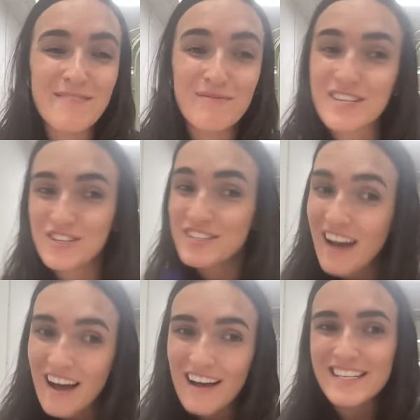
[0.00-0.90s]
such as
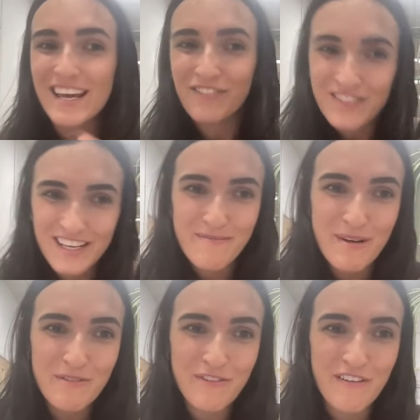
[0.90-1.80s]
Cardiff, to come
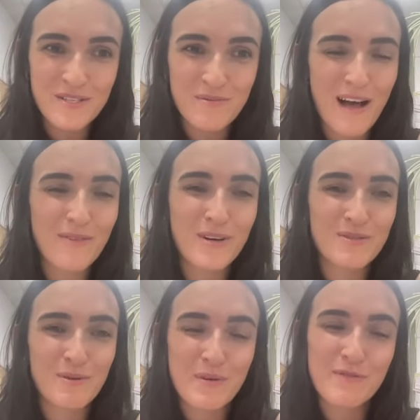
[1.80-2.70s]
over as well,
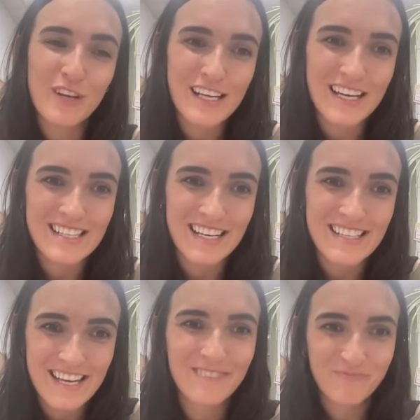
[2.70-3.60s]
which will be really
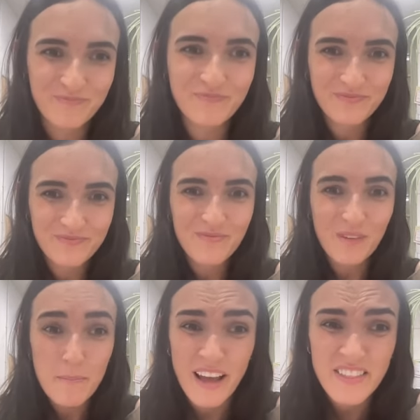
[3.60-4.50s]
exciting.
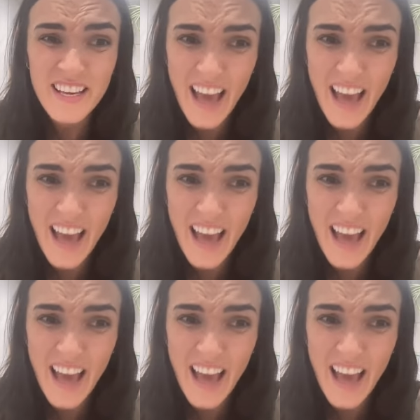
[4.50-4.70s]
But I think